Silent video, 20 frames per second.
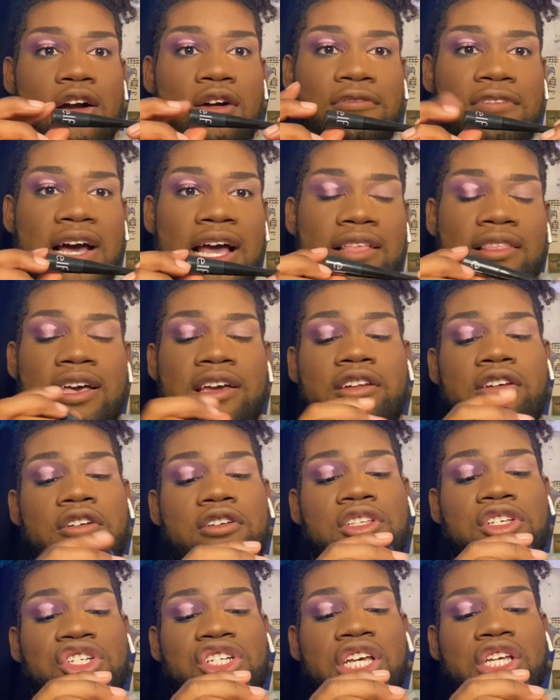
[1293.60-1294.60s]

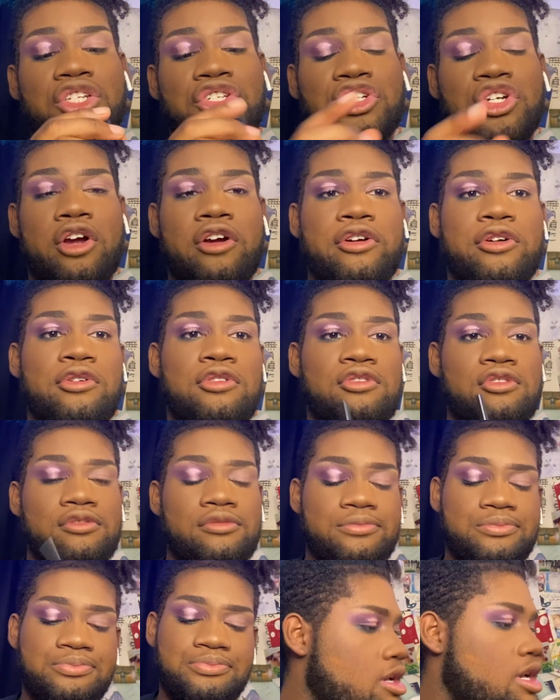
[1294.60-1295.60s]
eyeliner in the shade
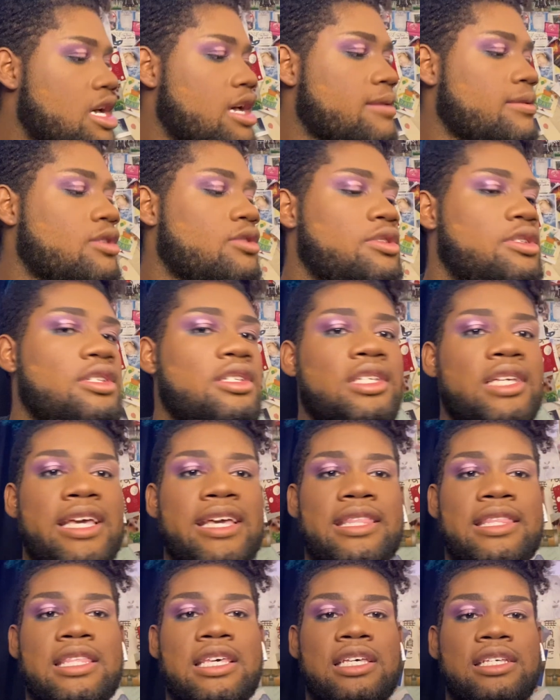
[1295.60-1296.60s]
Charcoal. I'm going to
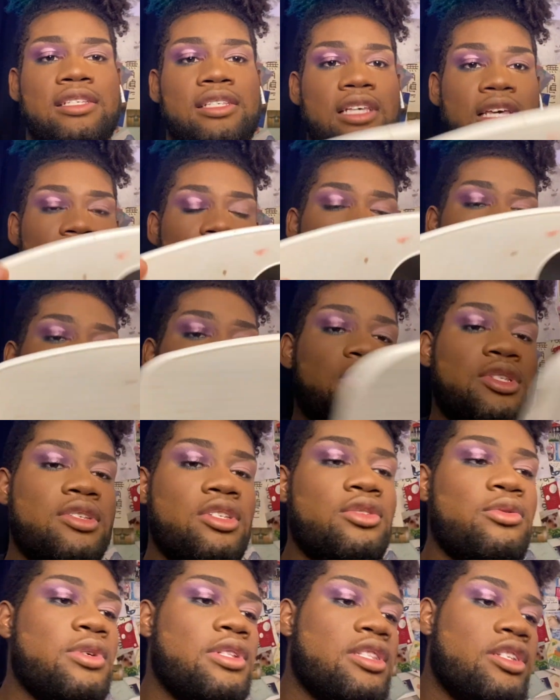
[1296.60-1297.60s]
take this and I'm going
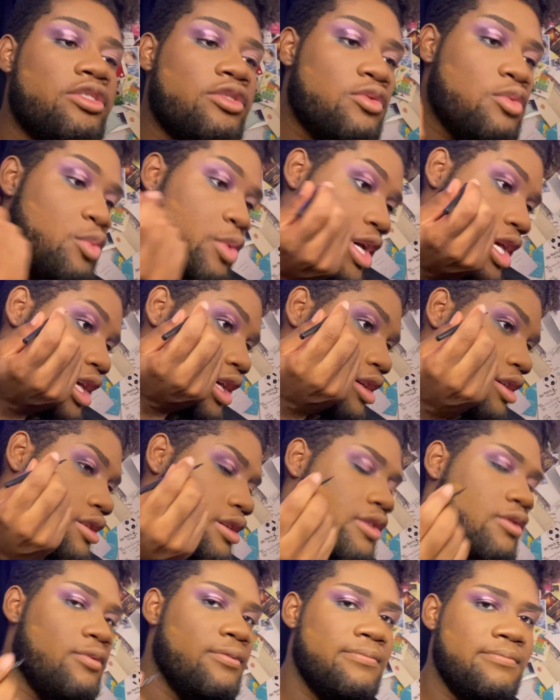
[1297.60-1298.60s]
to do a little
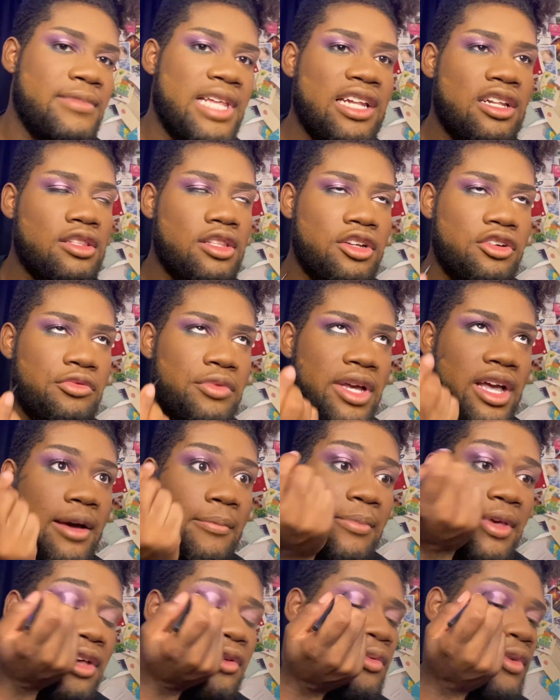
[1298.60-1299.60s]
wing, not a little
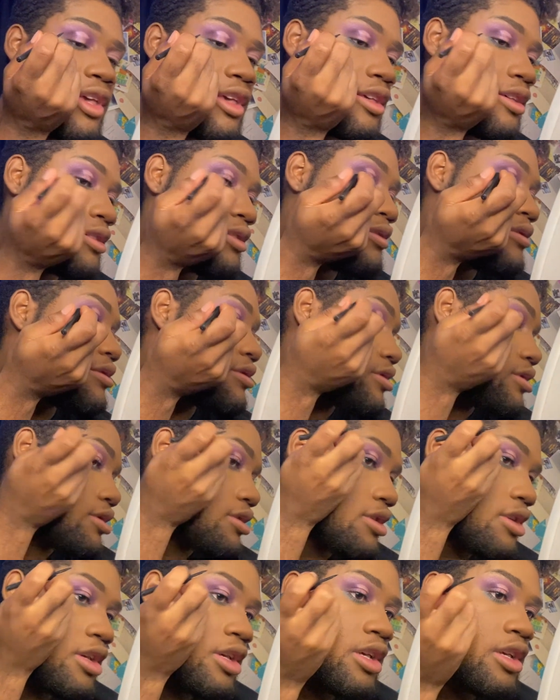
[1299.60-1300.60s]
wing, a big wing.
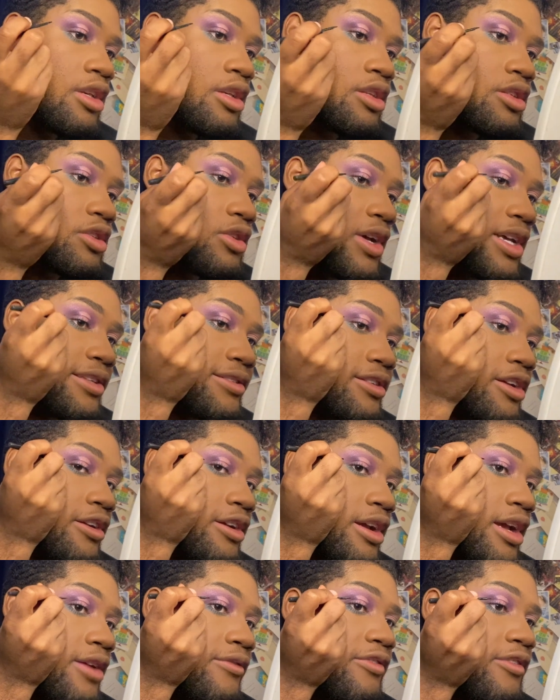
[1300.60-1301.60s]
So I
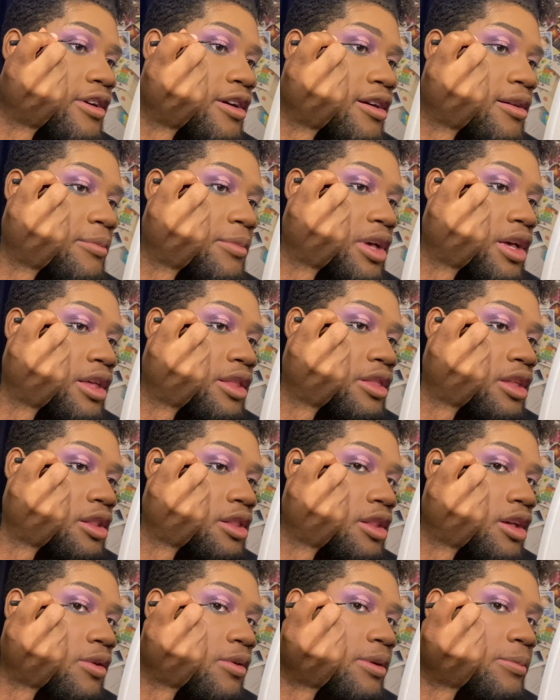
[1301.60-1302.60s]
start from
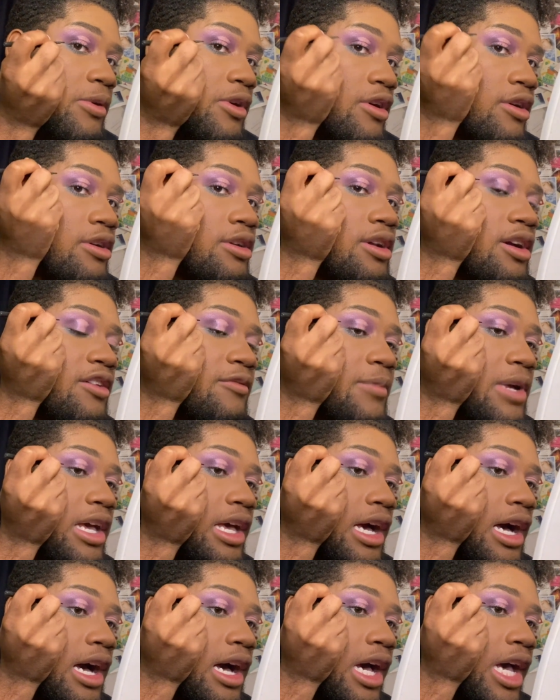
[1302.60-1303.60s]
the lower part of
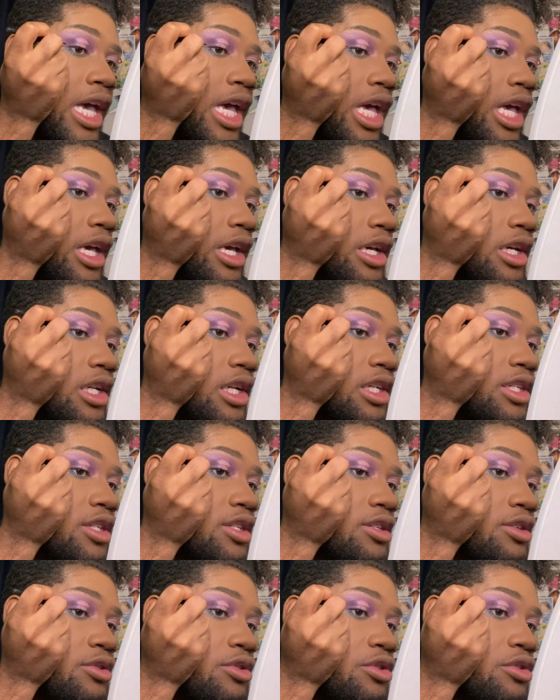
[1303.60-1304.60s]
my eye and I
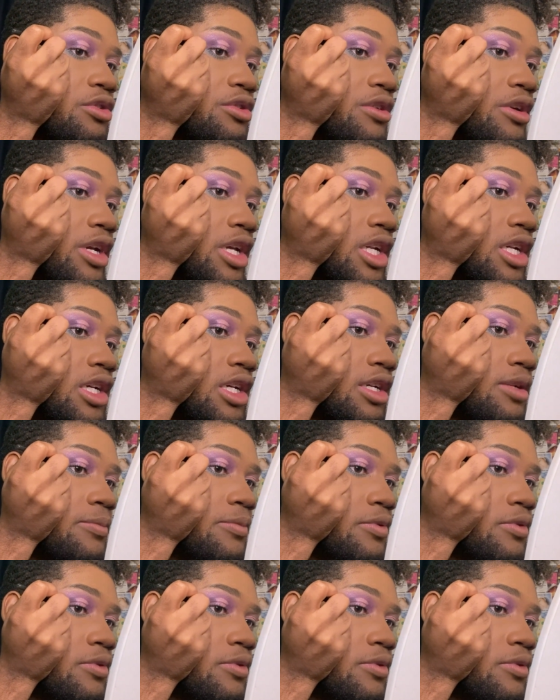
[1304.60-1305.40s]
just go straight up